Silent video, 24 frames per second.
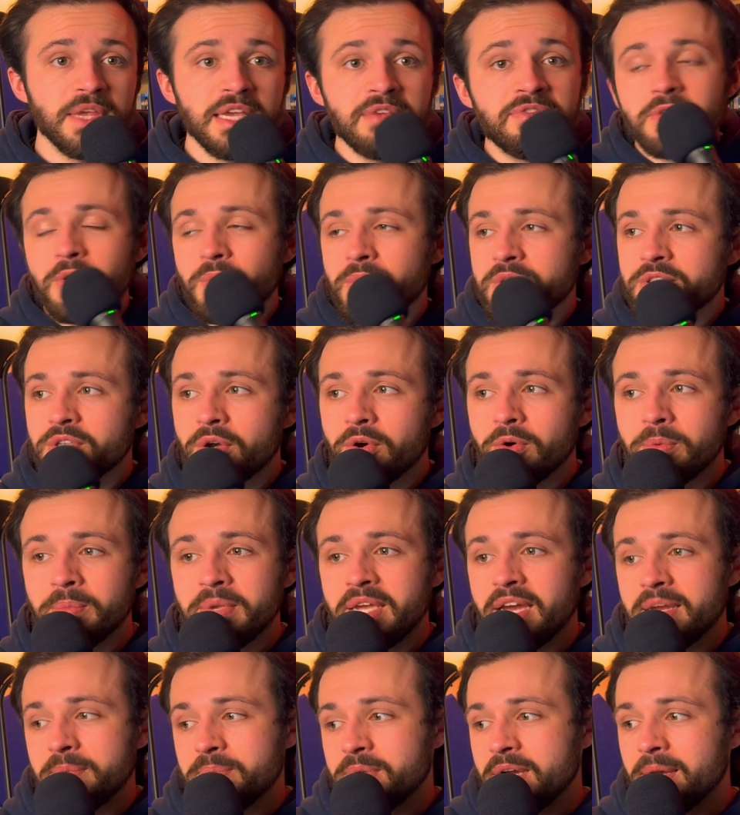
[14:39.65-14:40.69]
Even if no one told
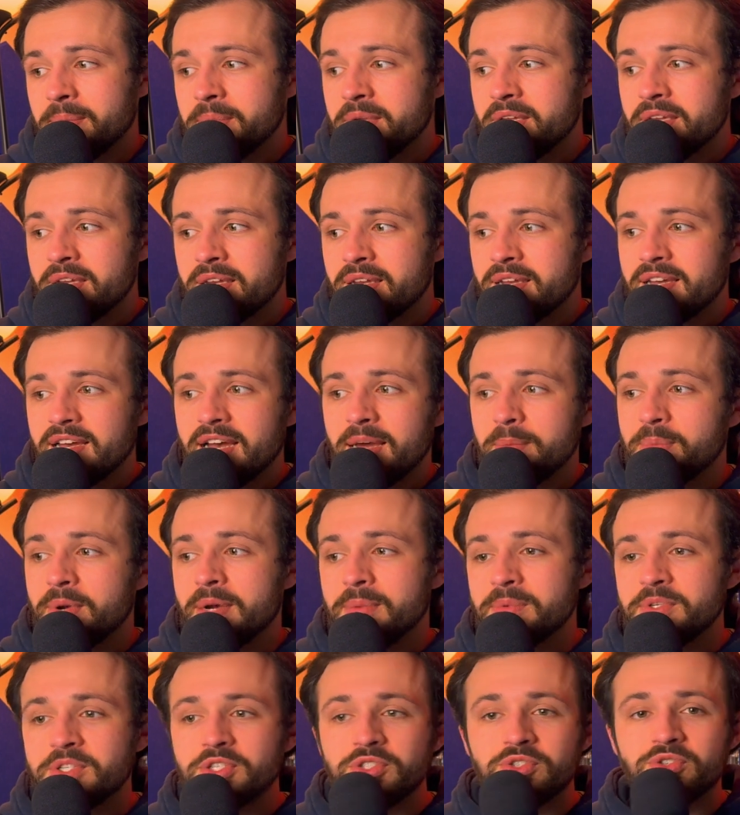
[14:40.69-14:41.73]
me, I'd probably
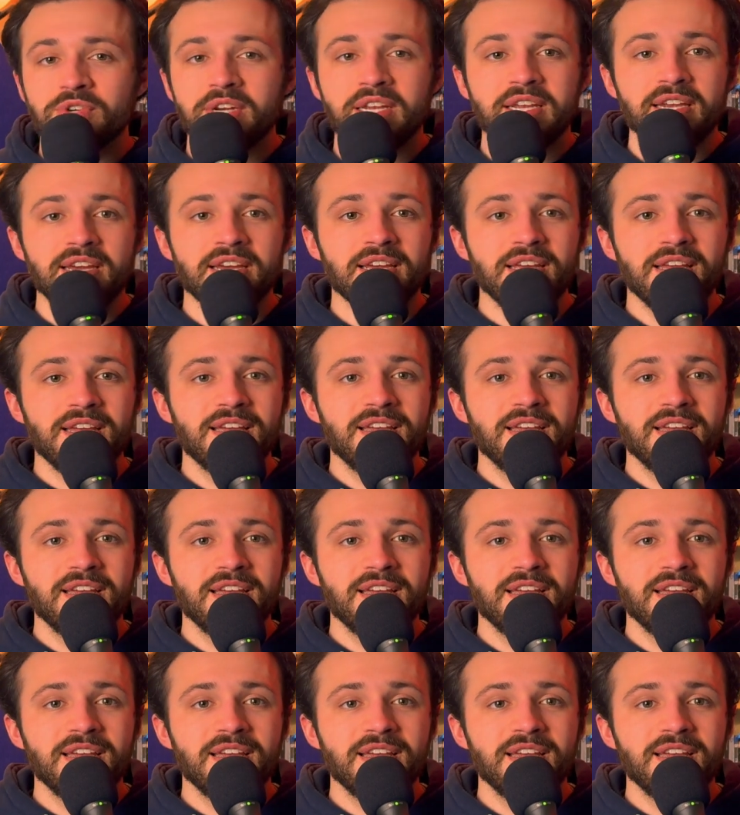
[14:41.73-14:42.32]
just drink